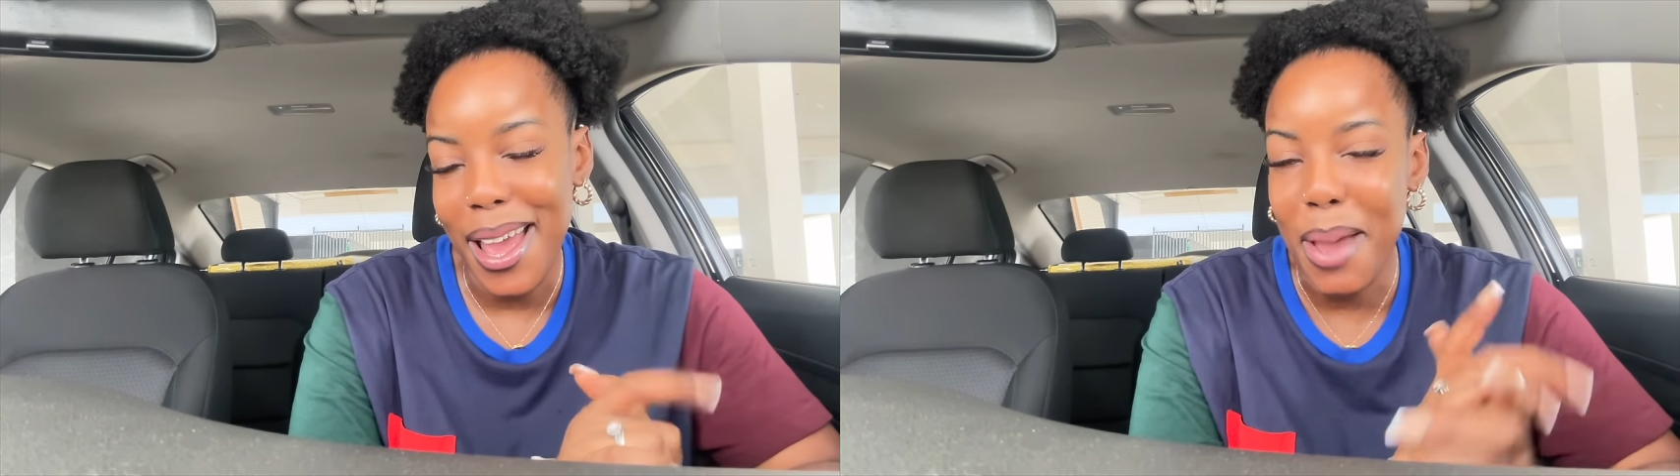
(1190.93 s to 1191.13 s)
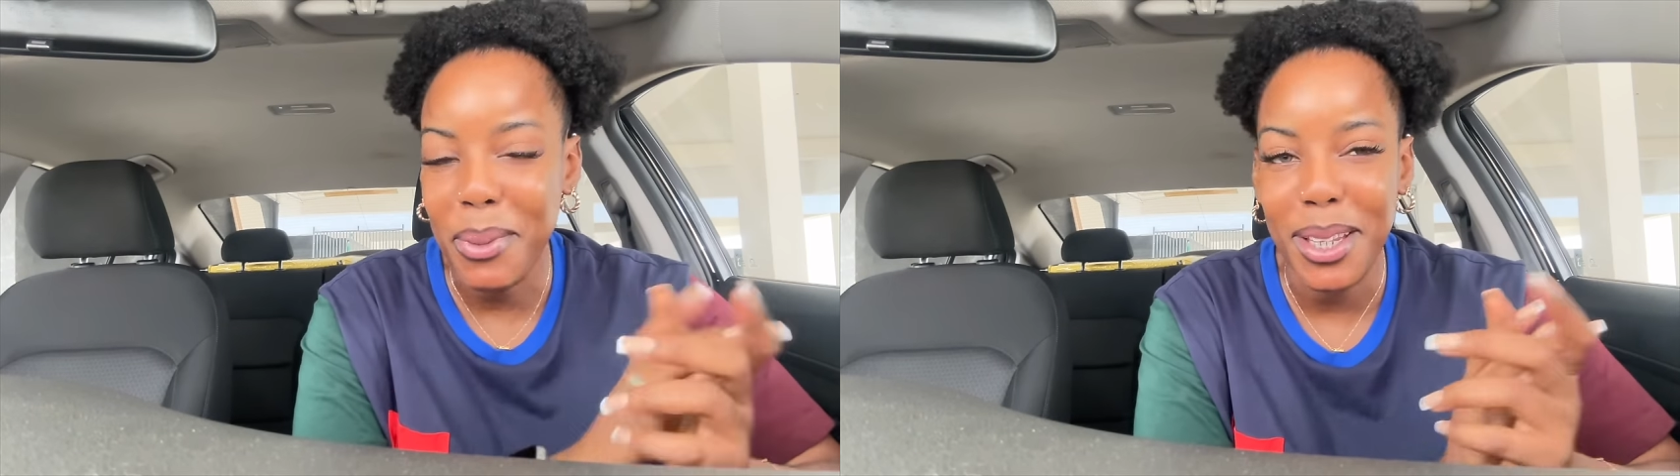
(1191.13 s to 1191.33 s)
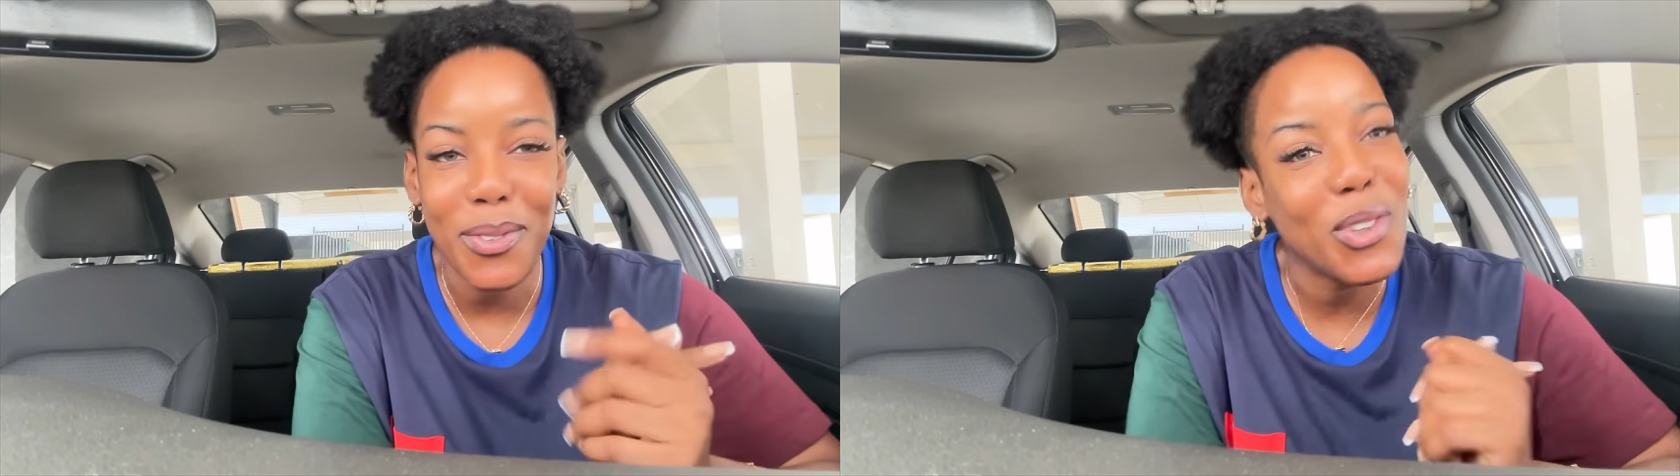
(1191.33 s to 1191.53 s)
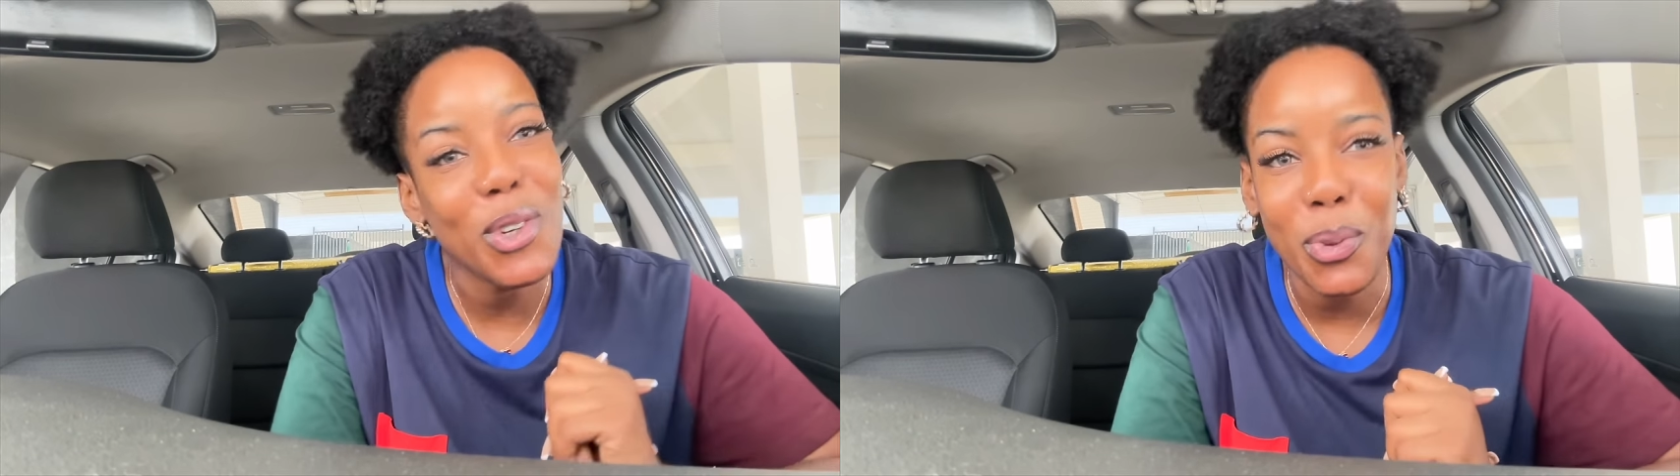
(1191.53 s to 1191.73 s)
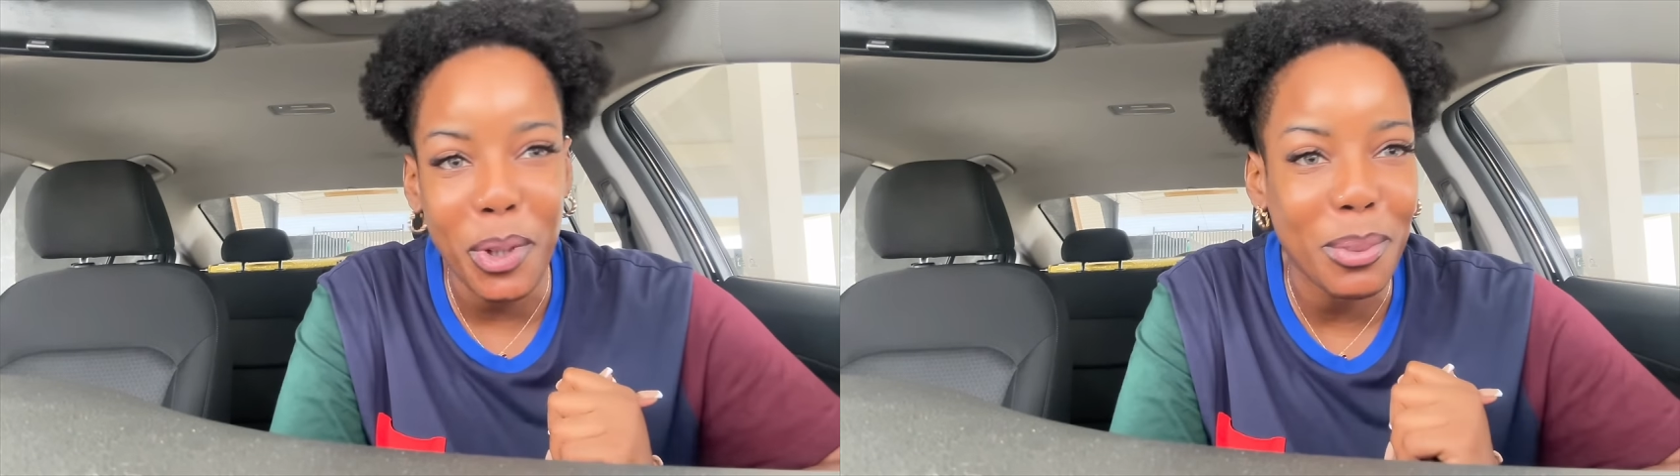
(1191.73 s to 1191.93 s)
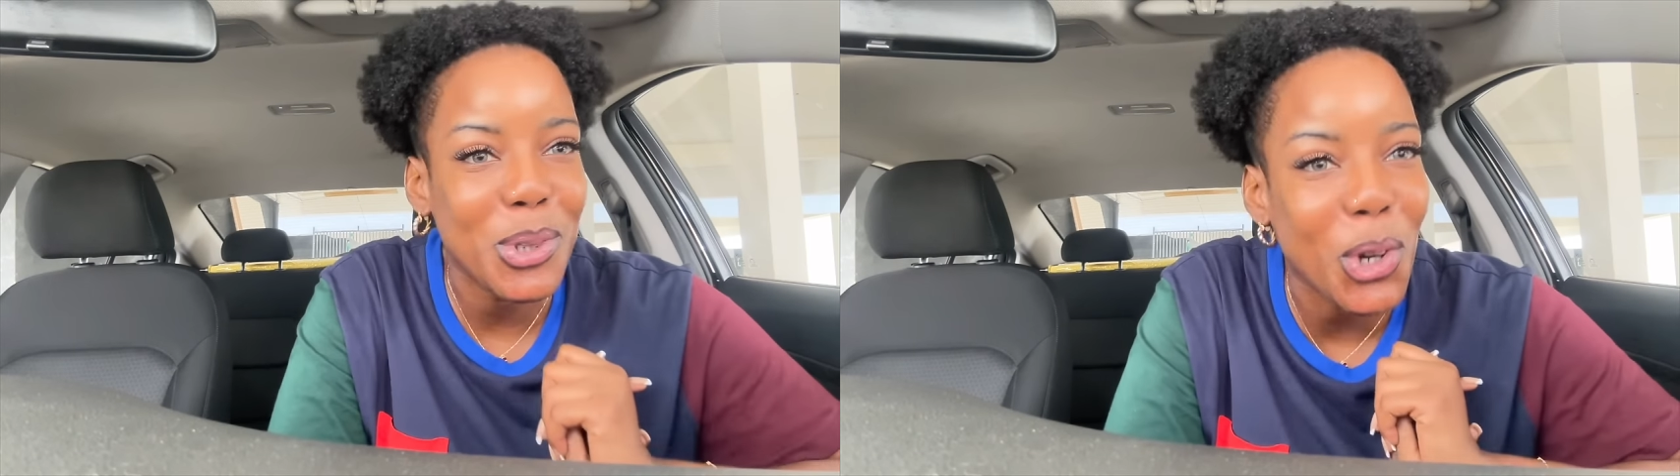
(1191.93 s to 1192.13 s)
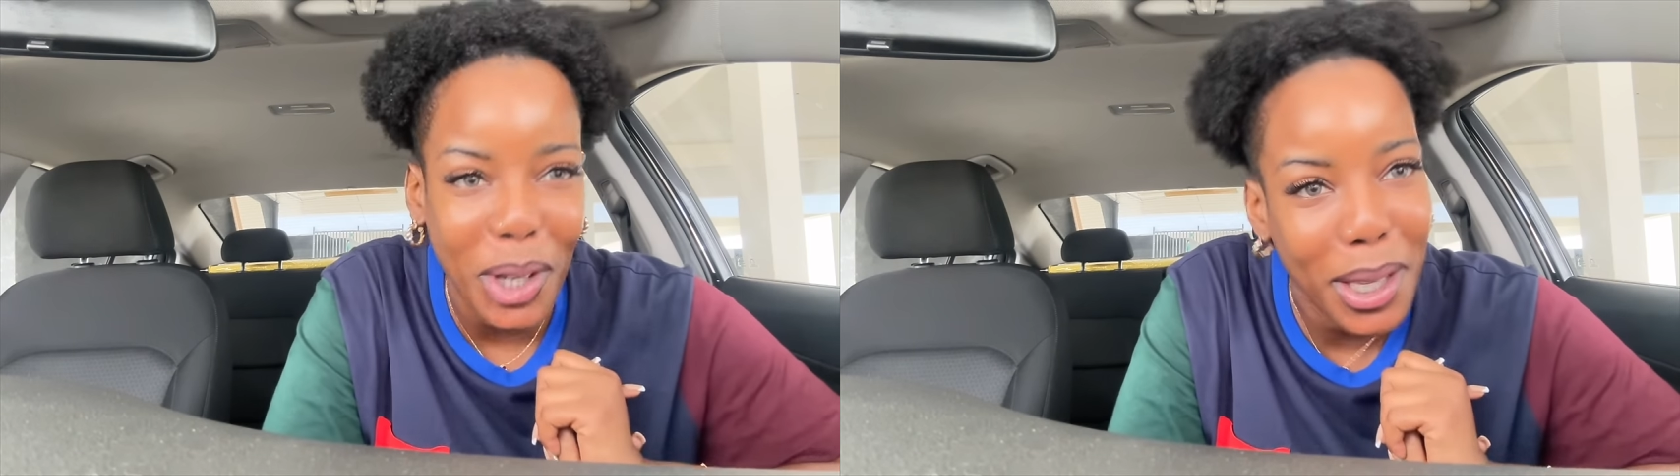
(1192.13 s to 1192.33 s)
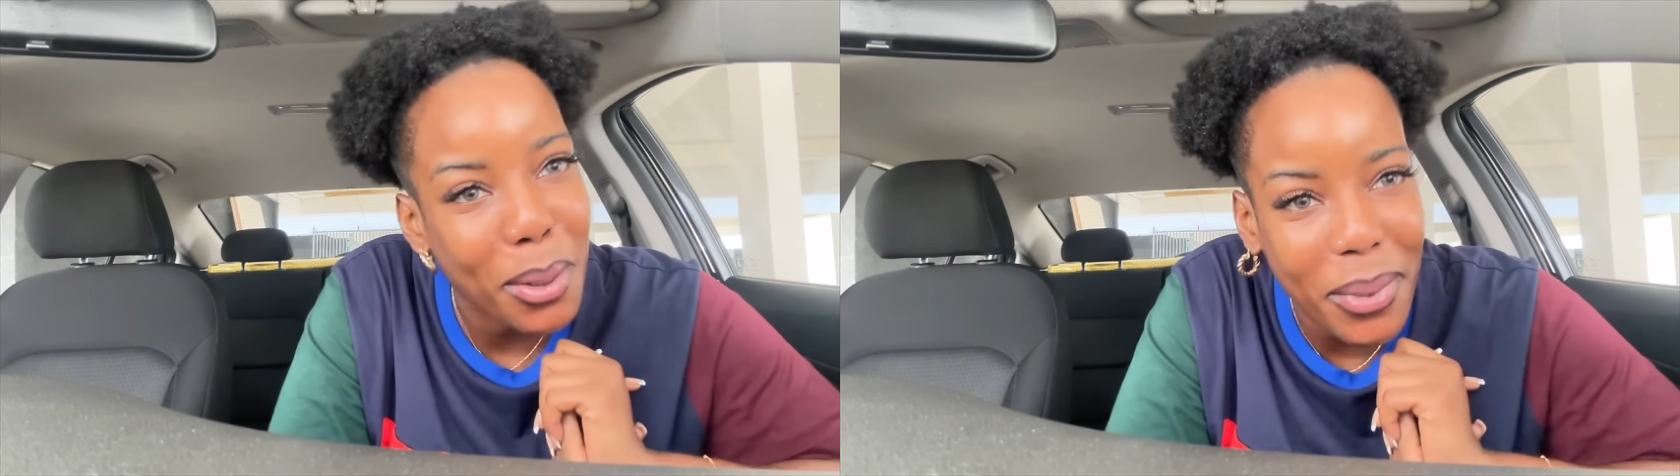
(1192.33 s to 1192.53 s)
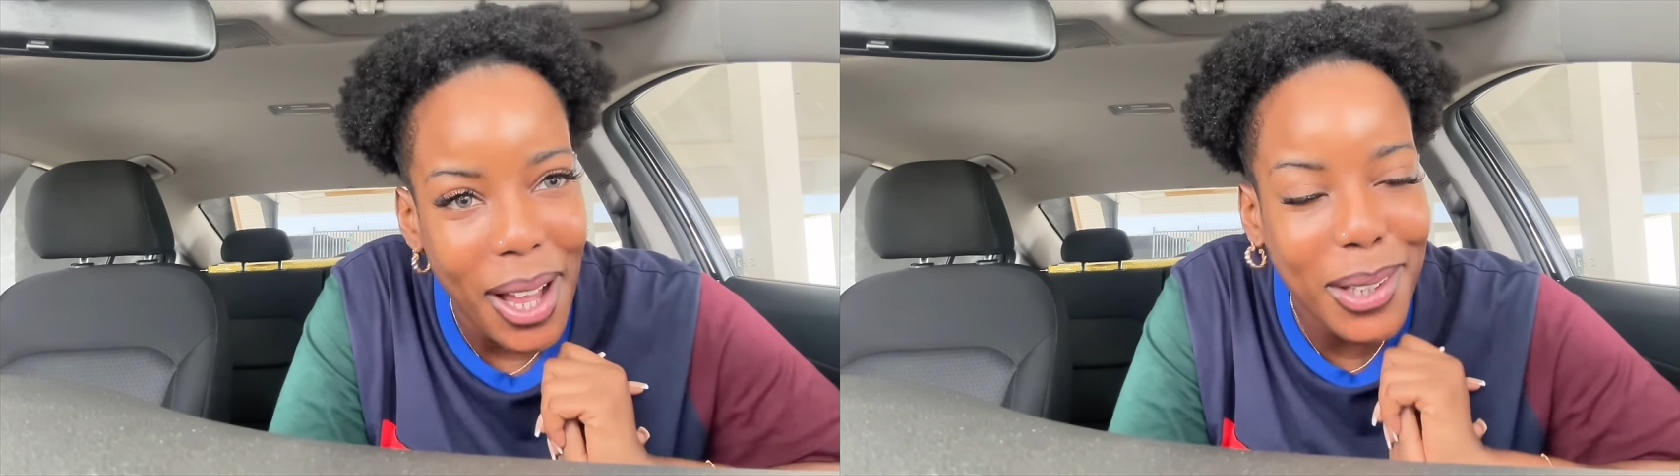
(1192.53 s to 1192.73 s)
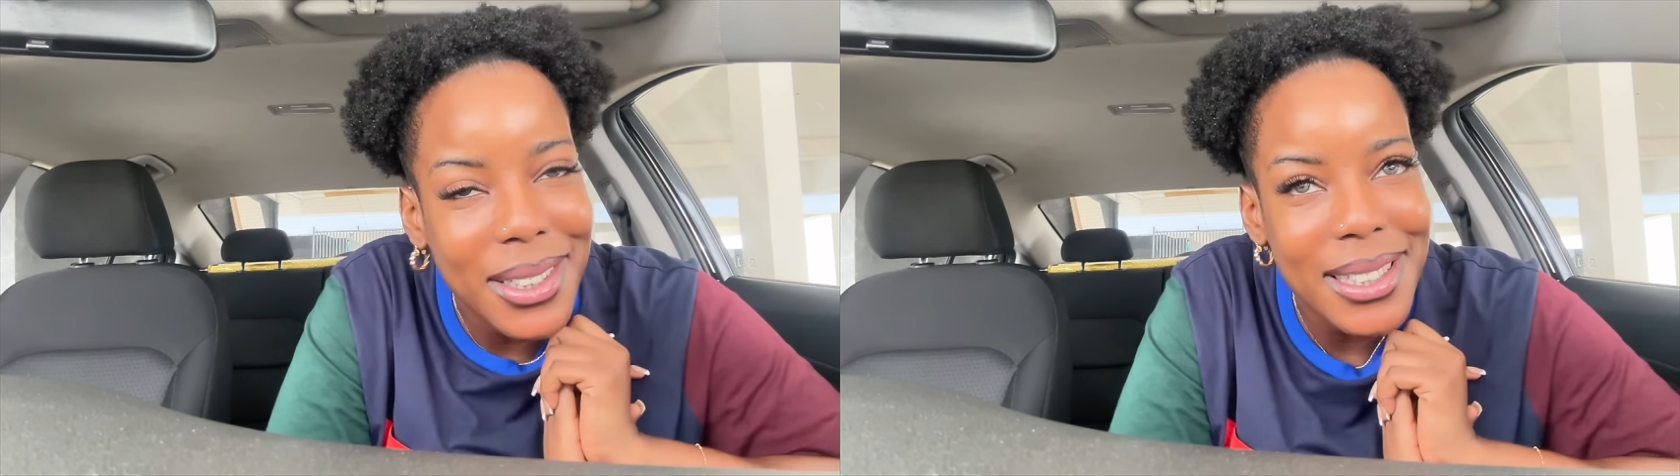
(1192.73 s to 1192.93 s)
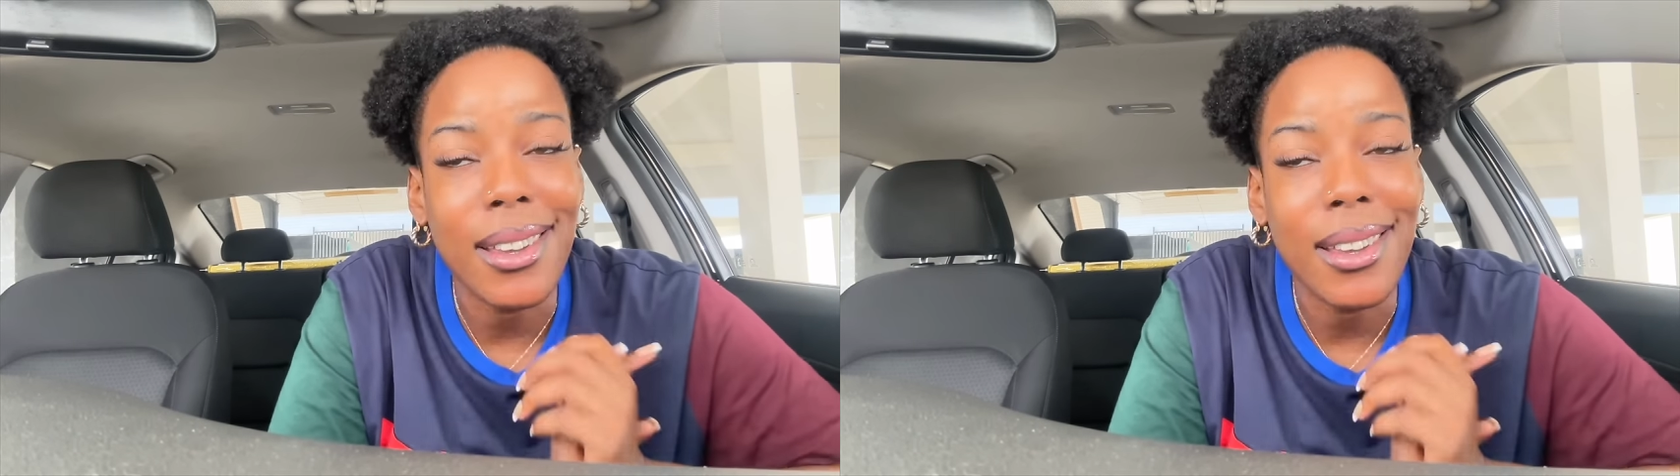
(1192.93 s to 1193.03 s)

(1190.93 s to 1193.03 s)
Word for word: I mean, if you don't know what I'm talking about,